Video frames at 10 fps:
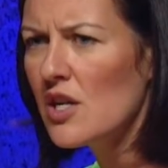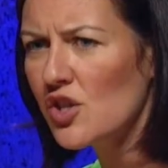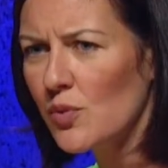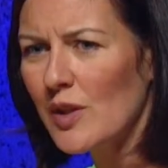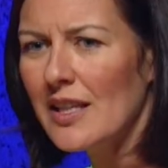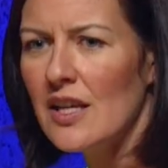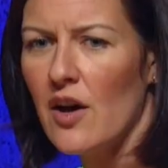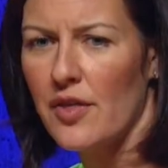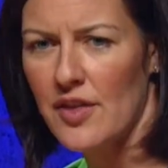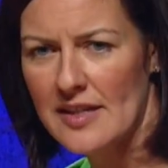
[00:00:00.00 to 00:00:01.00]
to really
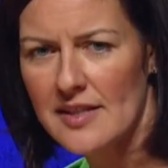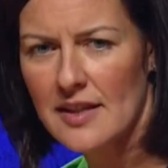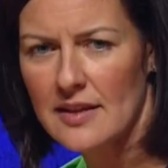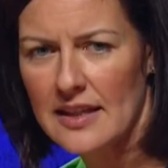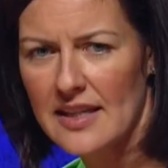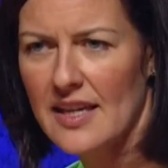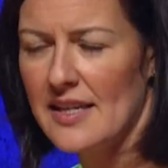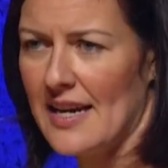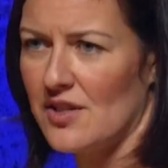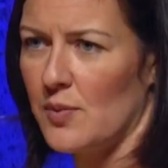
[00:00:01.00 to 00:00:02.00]
authentically
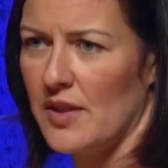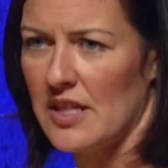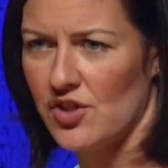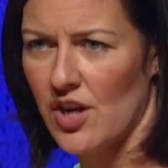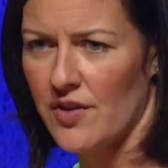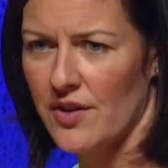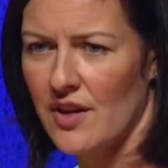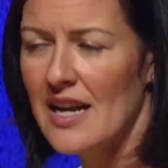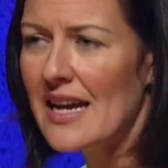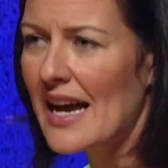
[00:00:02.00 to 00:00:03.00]
connect with each other